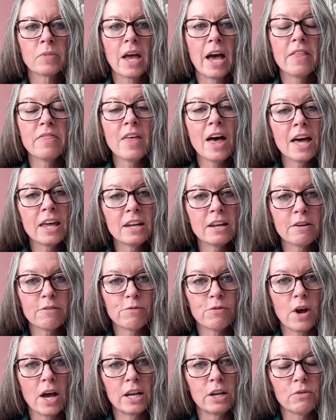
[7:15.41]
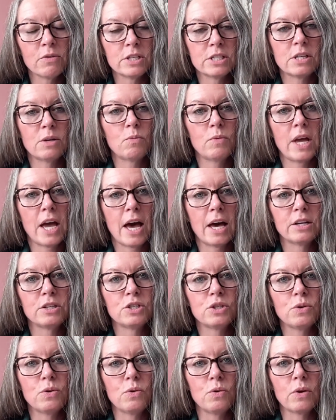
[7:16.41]
And then if for any reason we had
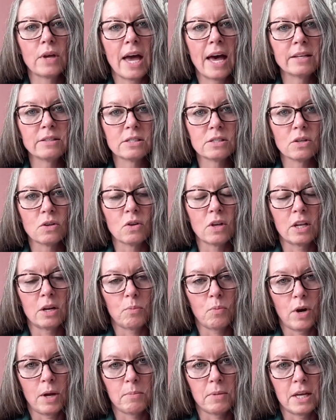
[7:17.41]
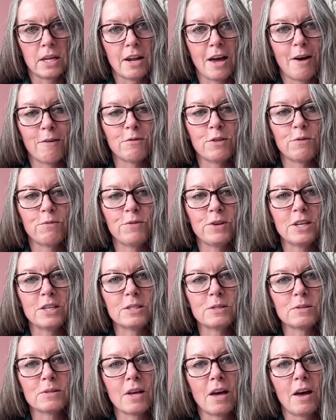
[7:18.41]
to cancel an appointment, have the
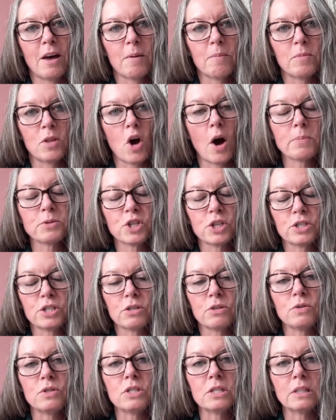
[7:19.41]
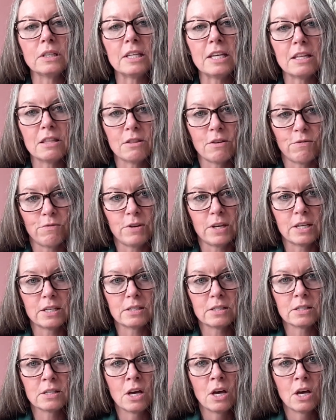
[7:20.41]
fees, the option to delete the fees.